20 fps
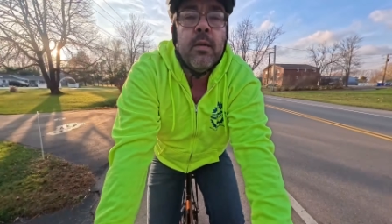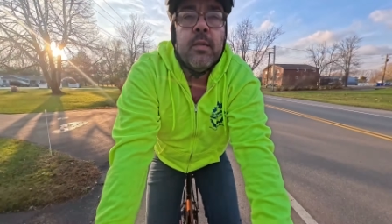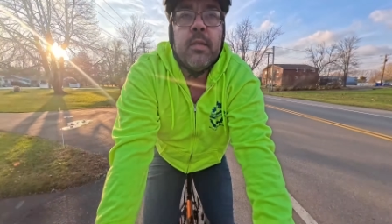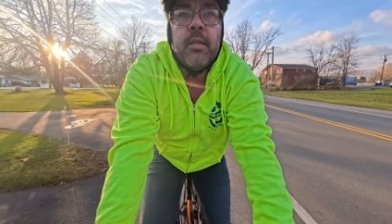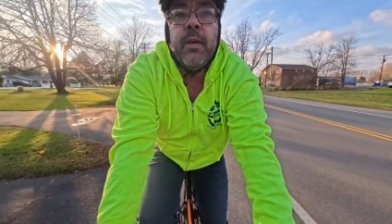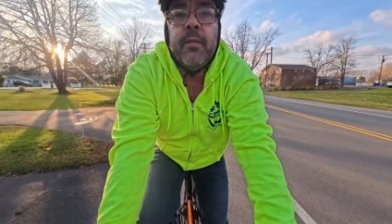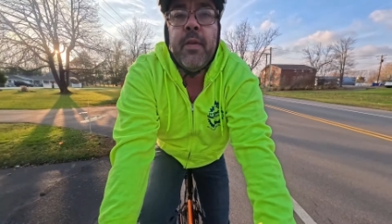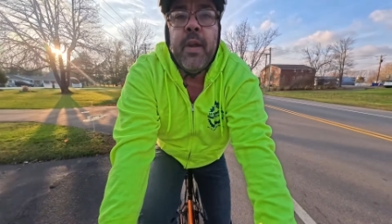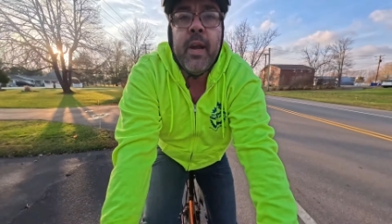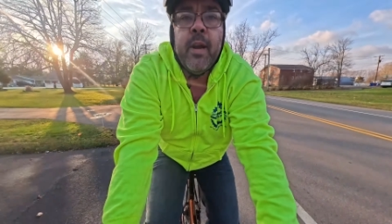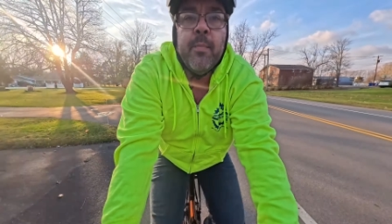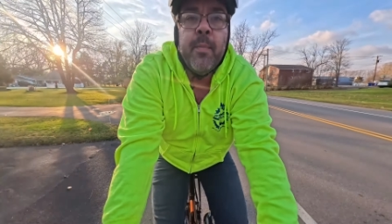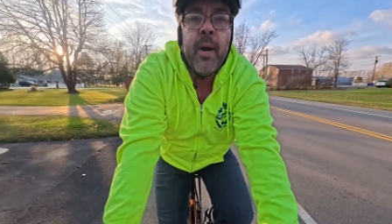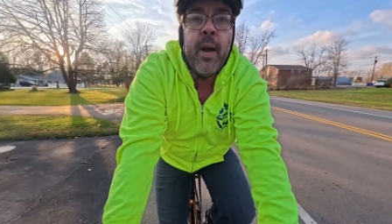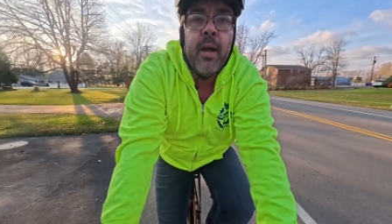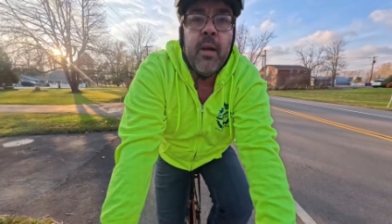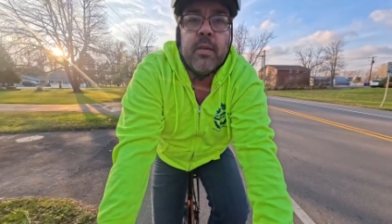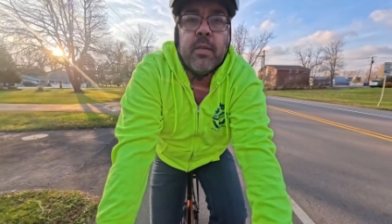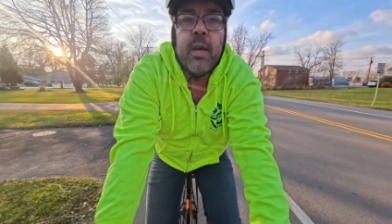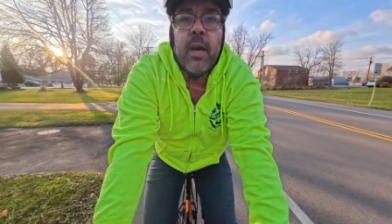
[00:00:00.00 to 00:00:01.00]
70, 80
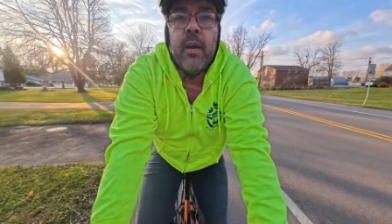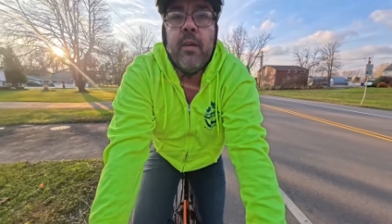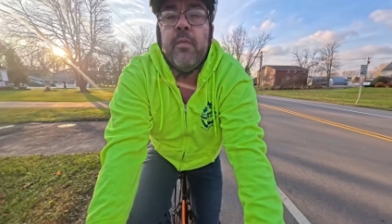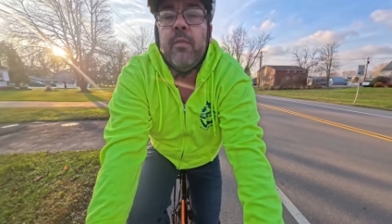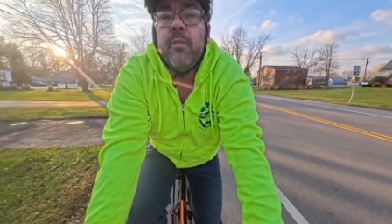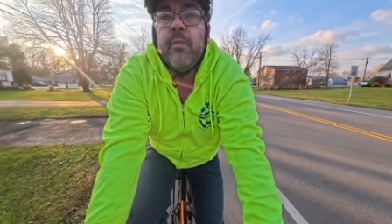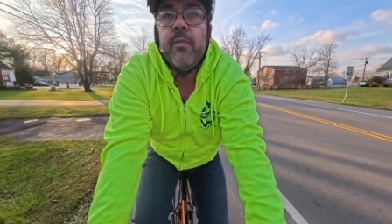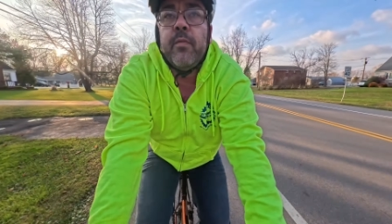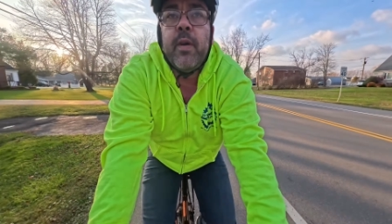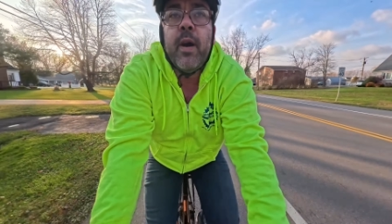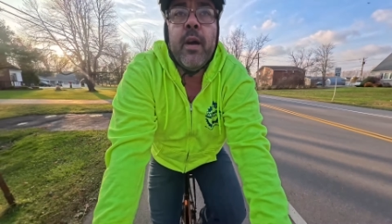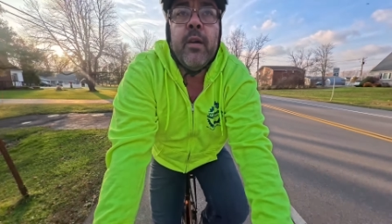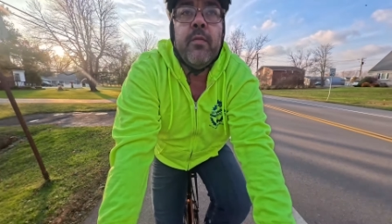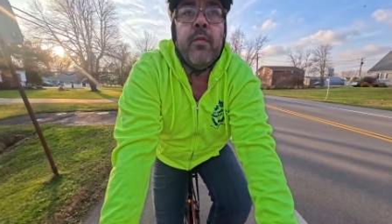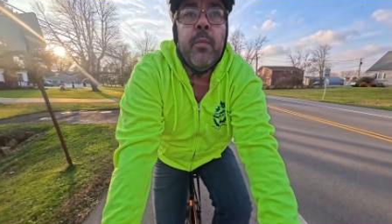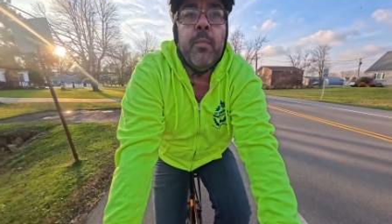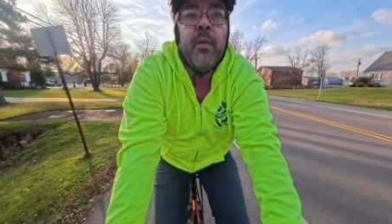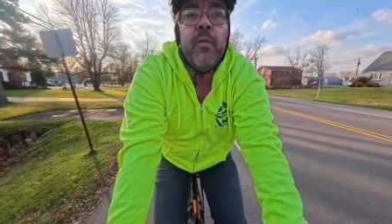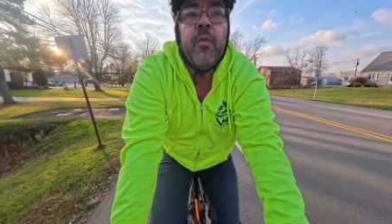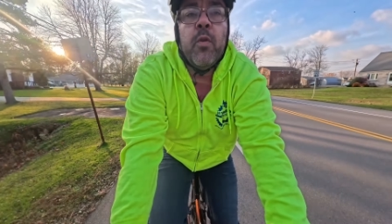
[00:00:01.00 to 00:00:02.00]
miles out of
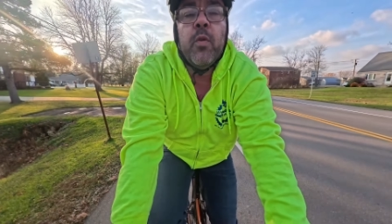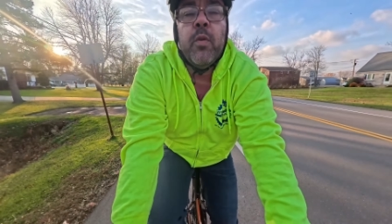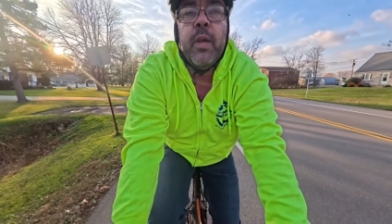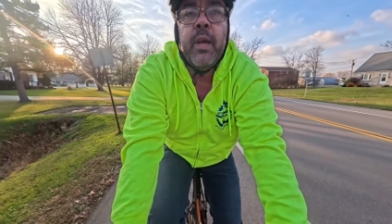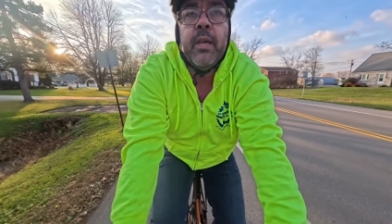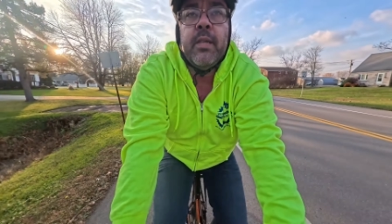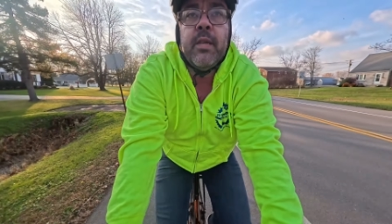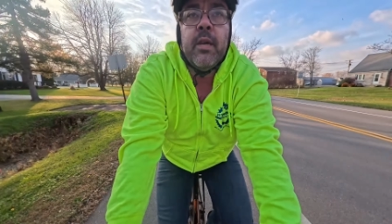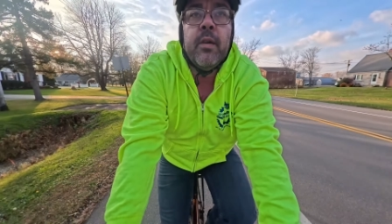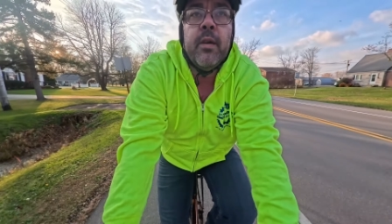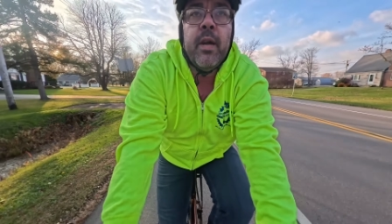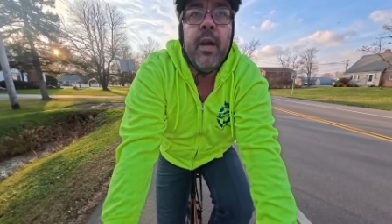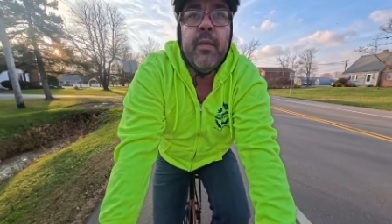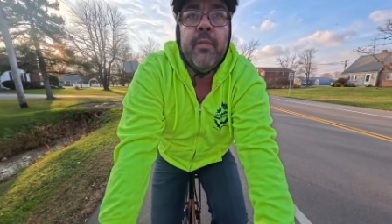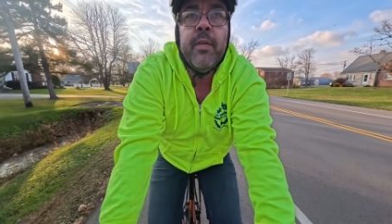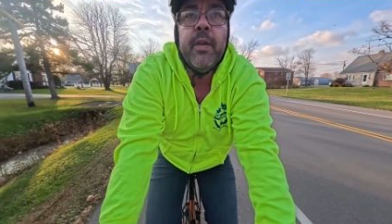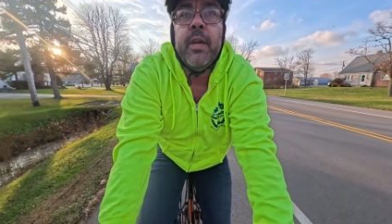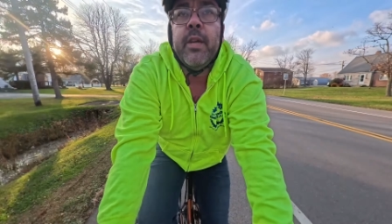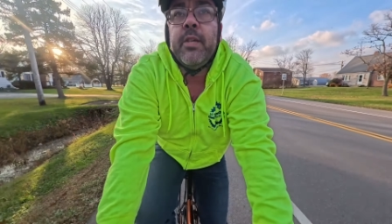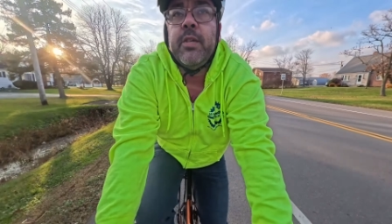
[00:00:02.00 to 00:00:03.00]
them before they started having